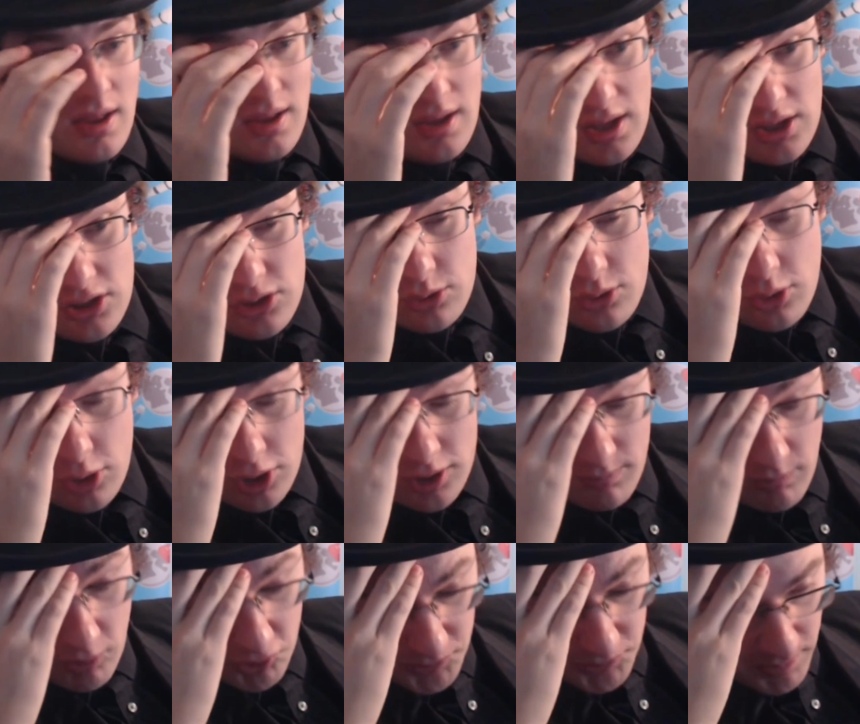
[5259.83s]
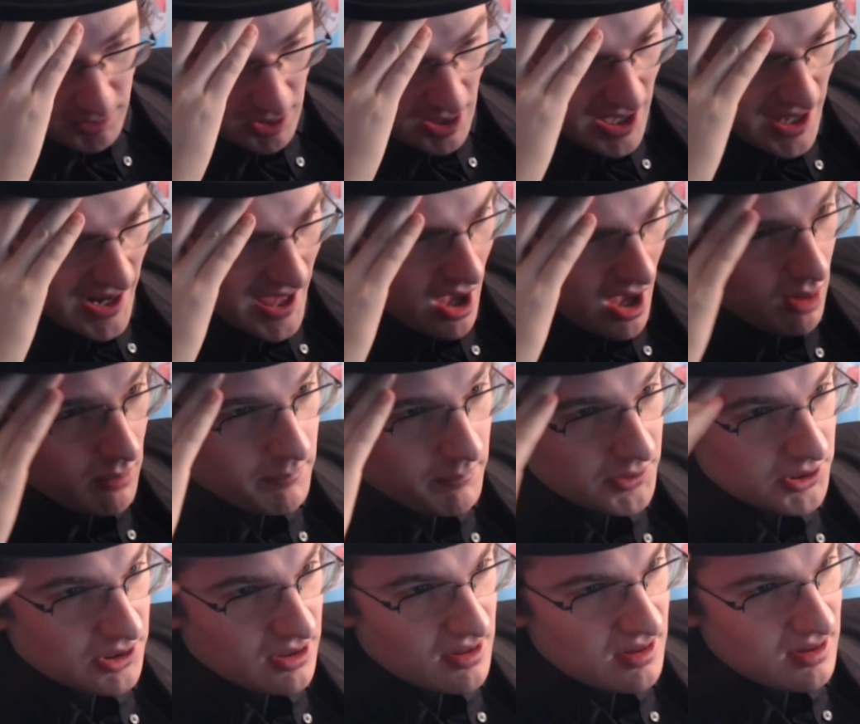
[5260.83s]
You could multiply it out,
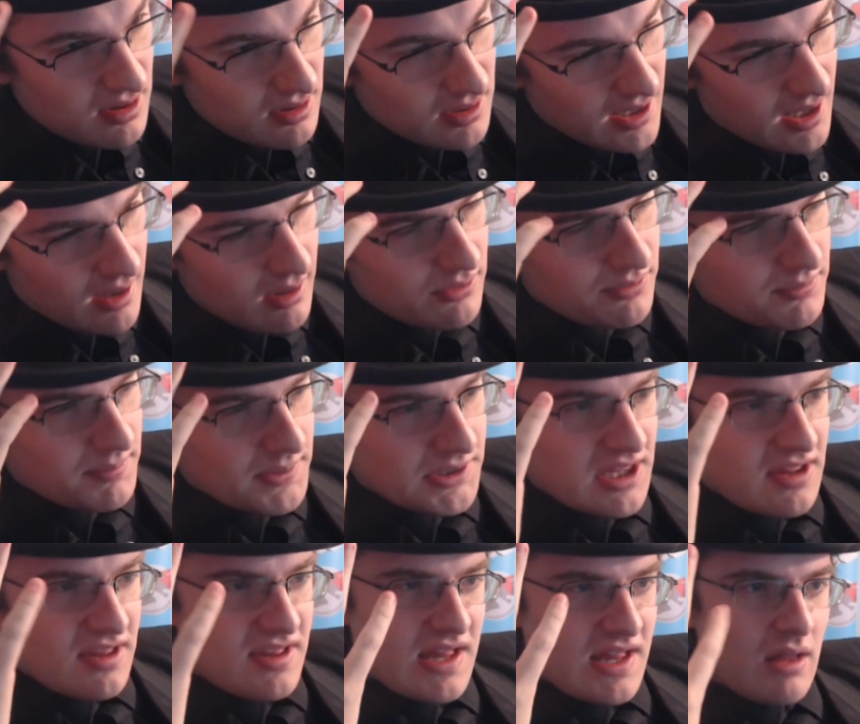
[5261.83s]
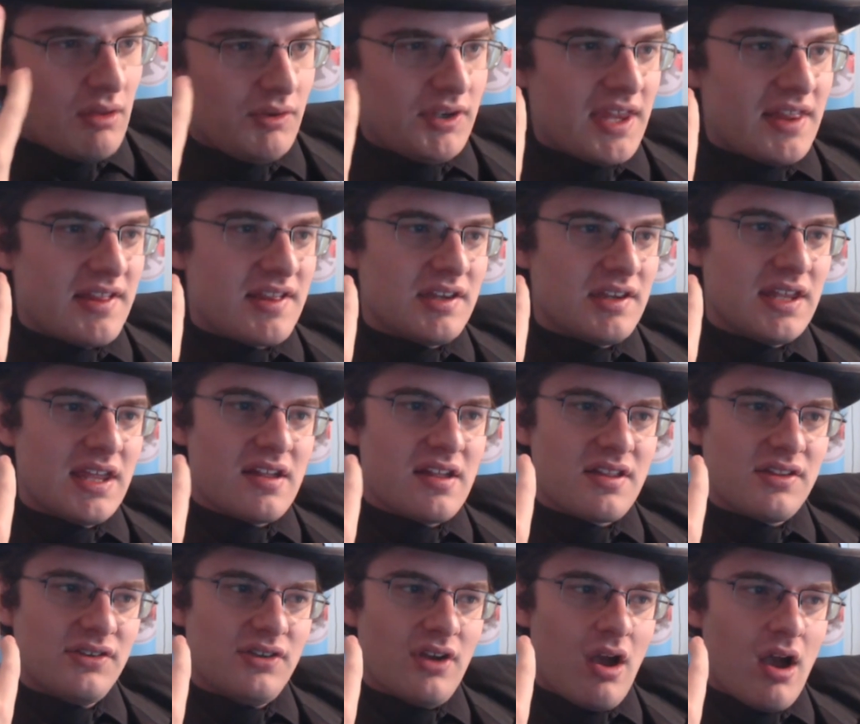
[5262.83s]
but the cell density is
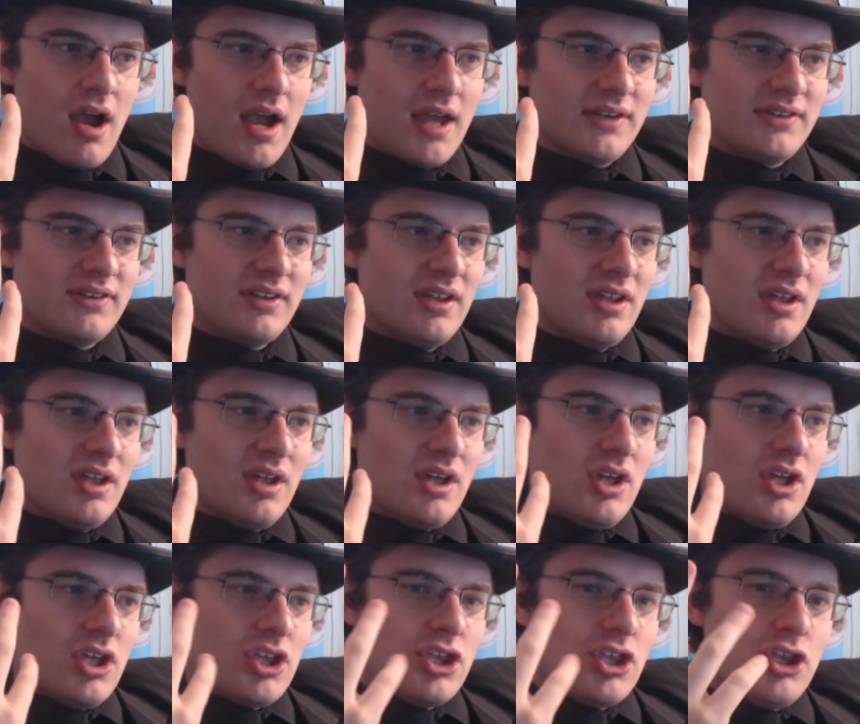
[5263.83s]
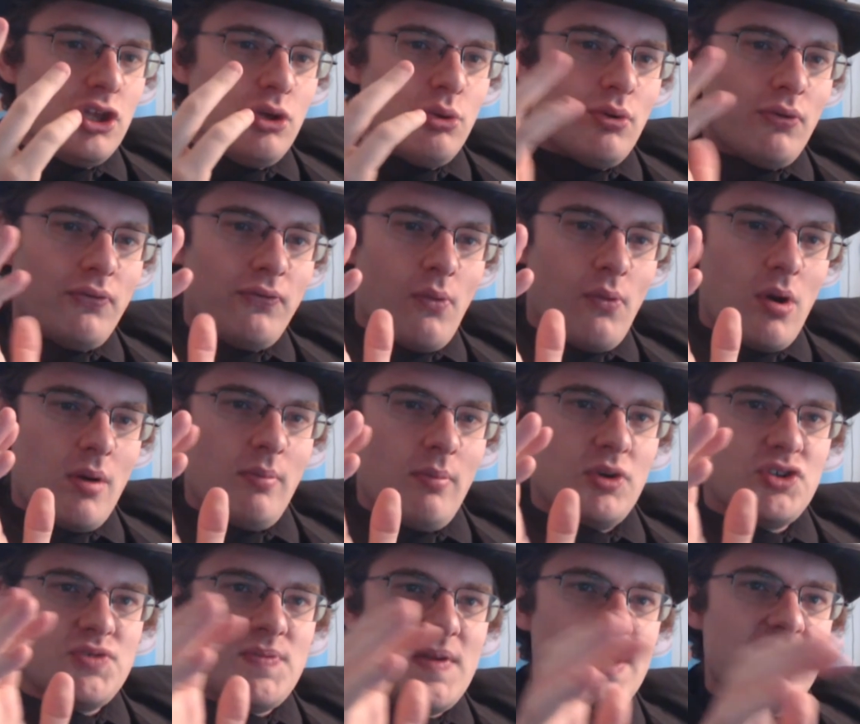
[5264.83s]
not uniform,
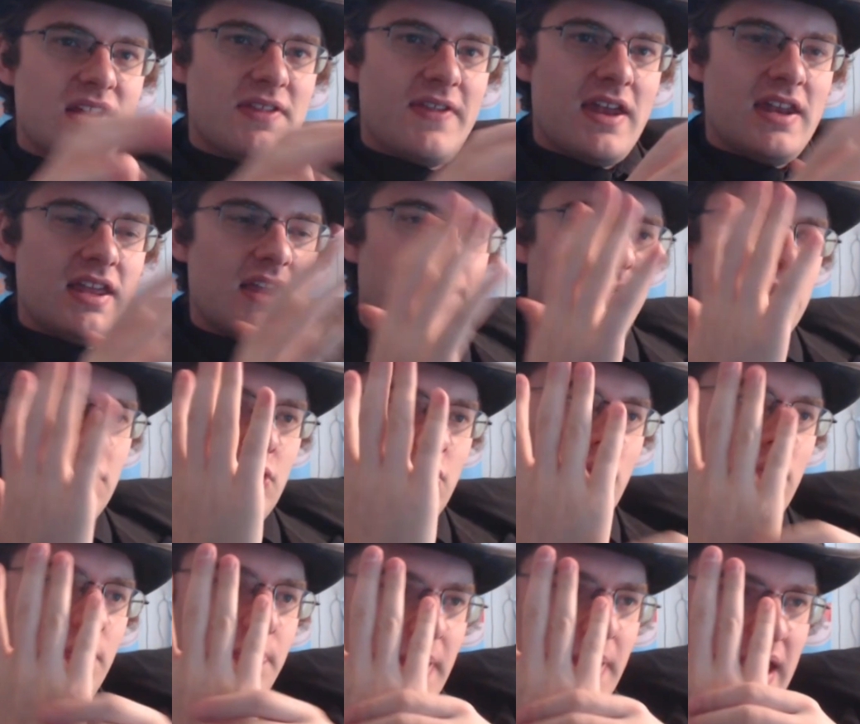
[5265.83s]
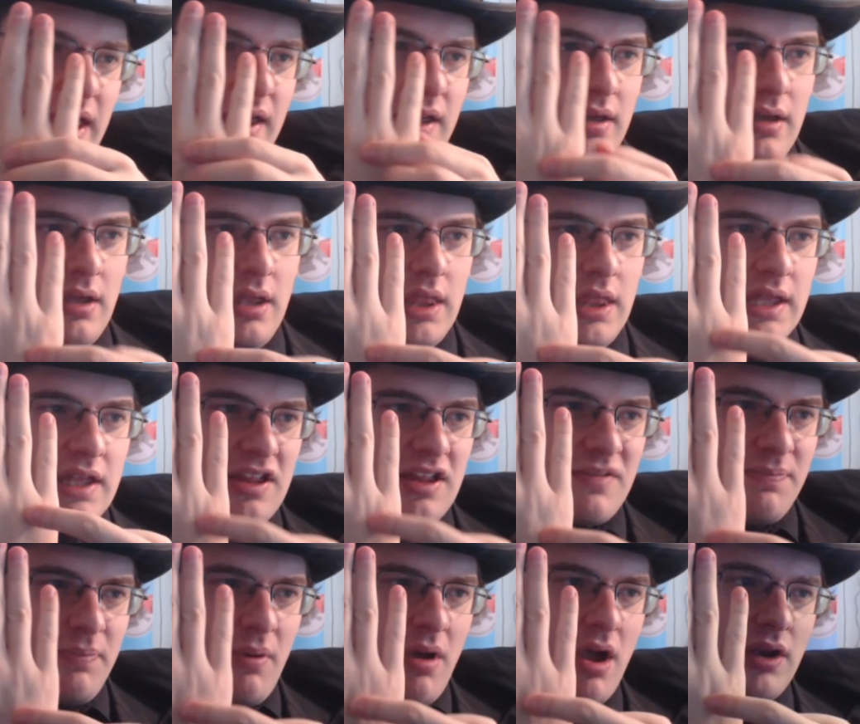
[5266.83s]
which means that if you pick, like, a
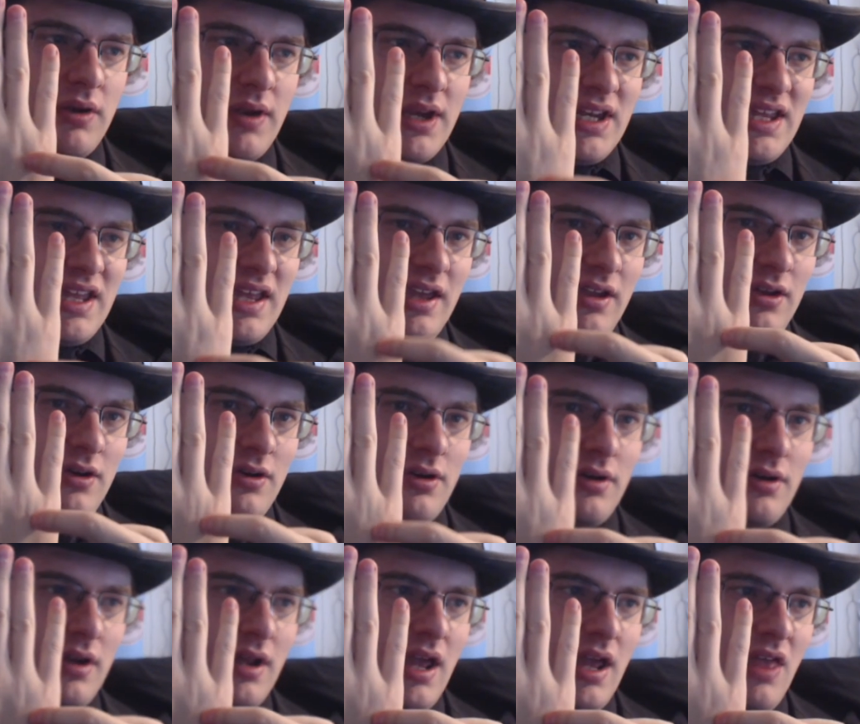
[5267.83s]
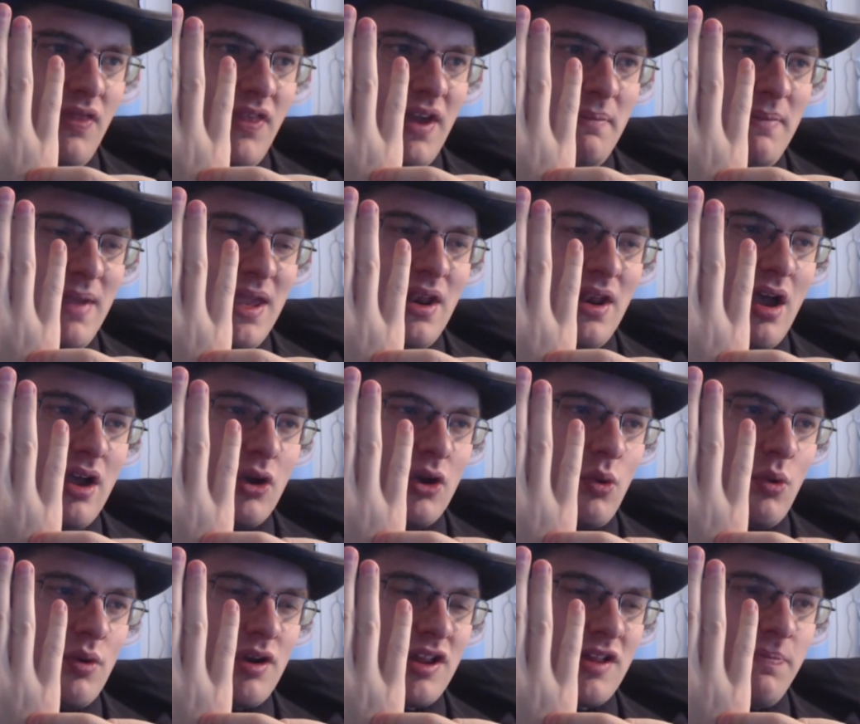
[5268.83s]
spot right here, that may not
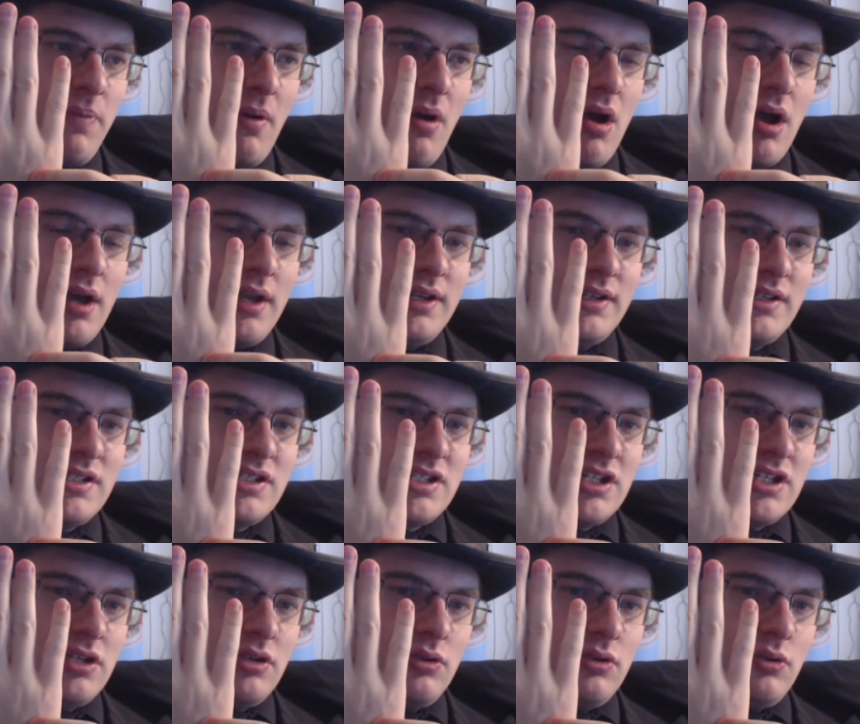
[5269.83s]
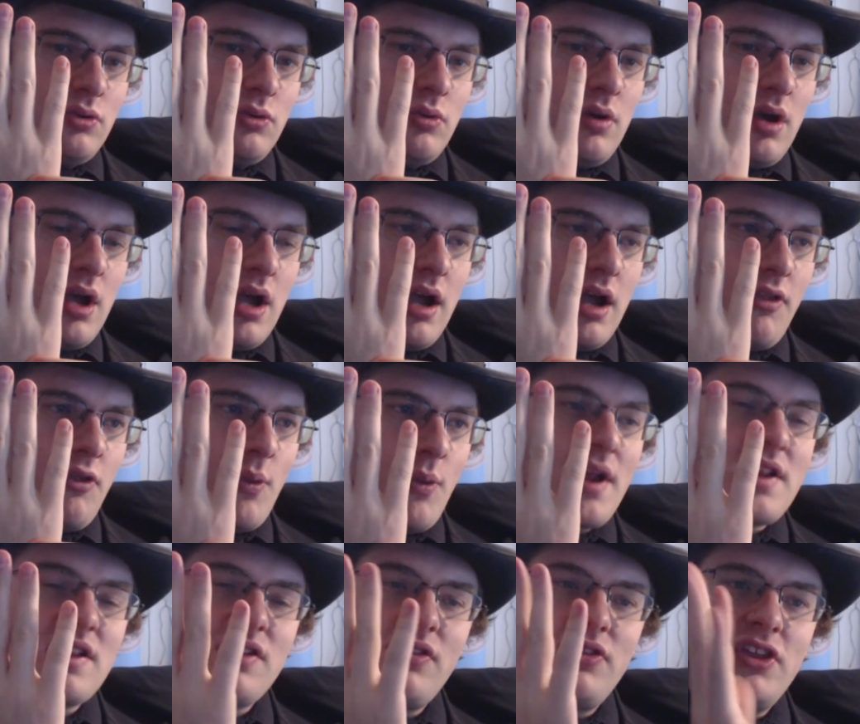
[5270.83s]
correspond to the
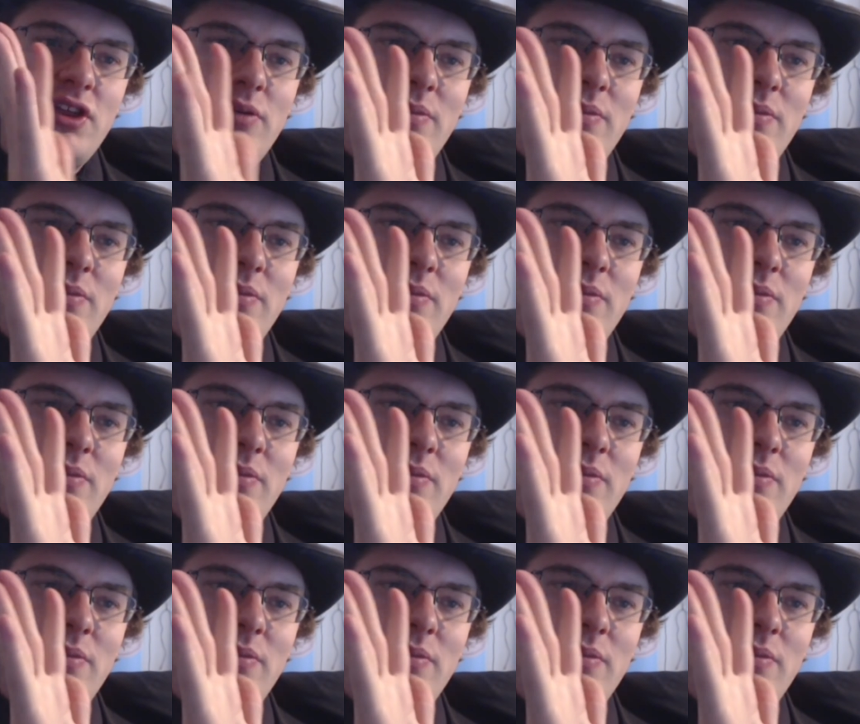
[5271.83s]
rest of the human